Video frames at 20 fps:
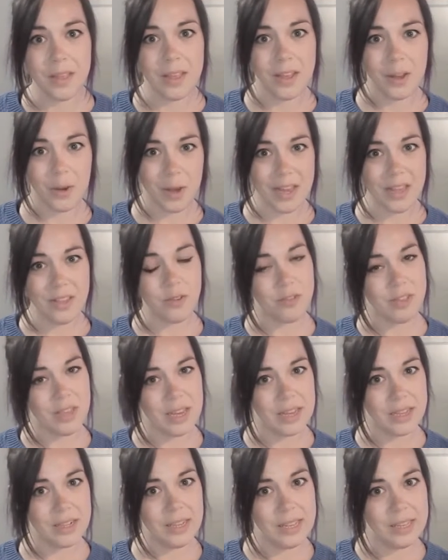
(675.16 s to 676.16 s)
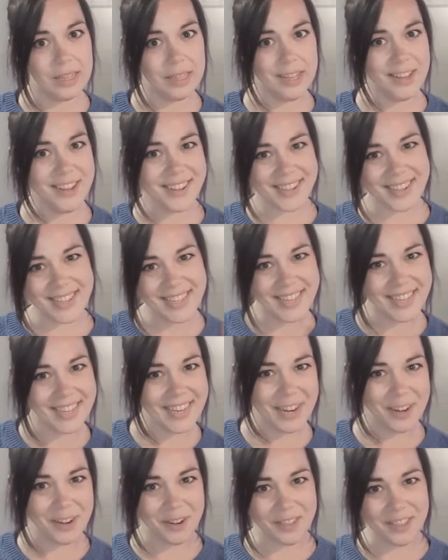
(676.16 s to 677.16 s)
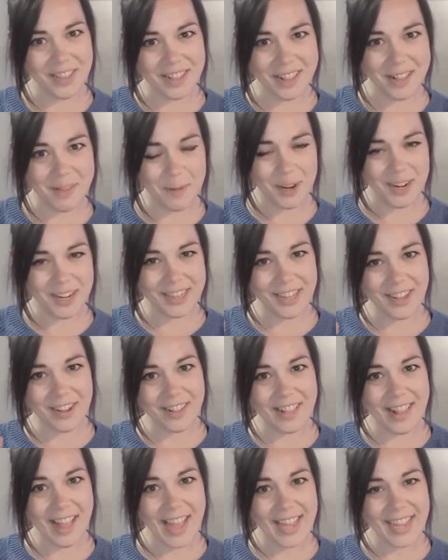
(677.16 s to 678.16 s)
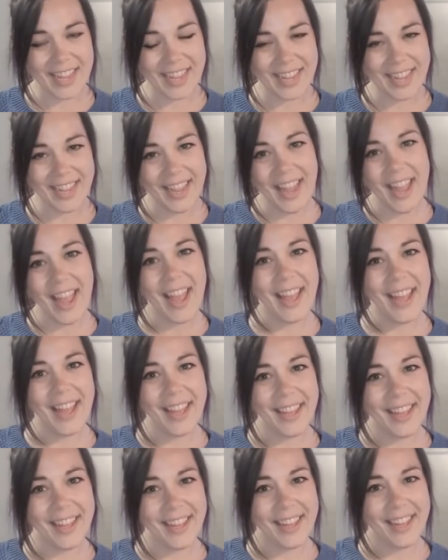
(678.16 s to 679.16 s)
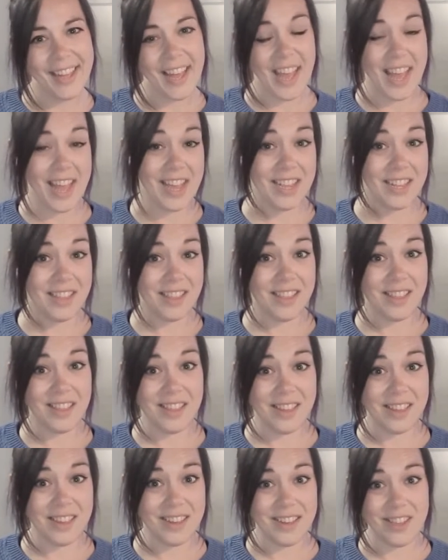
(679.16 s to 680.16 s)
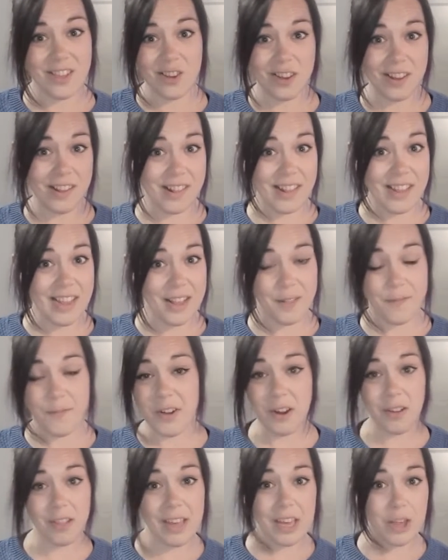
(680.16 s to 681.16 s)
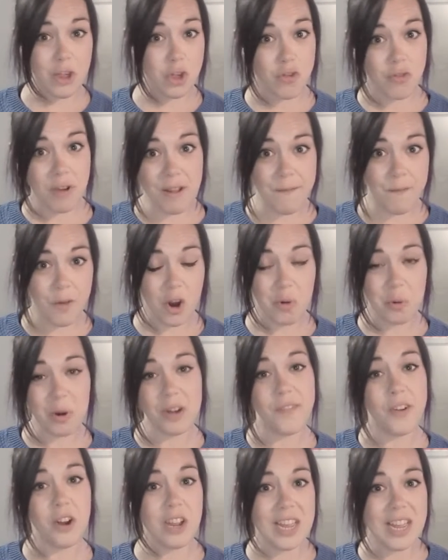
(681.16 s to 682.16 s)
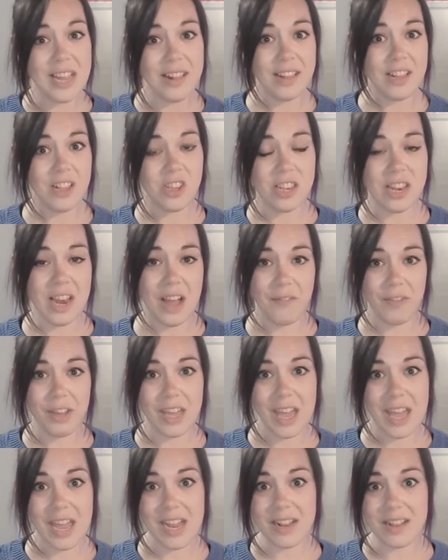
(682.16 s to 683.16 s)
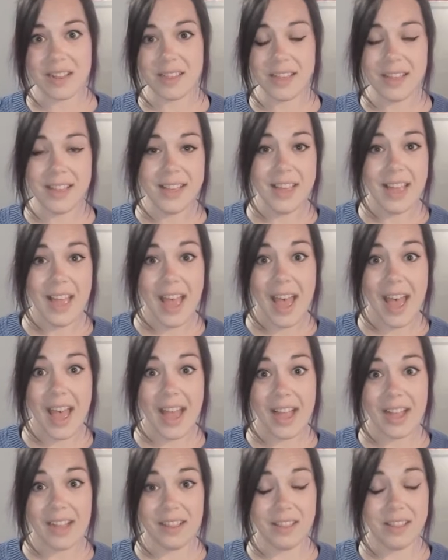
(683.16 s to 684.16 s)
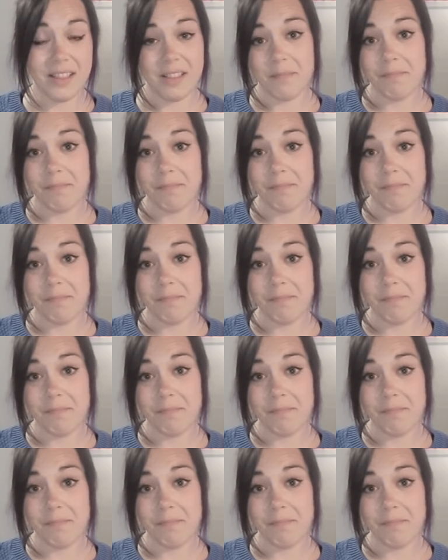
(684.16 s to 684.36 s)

Okay, so take a little look. Here, this is what it looks like. And as you can see, it's fairly straightforward, very easy to navigate, and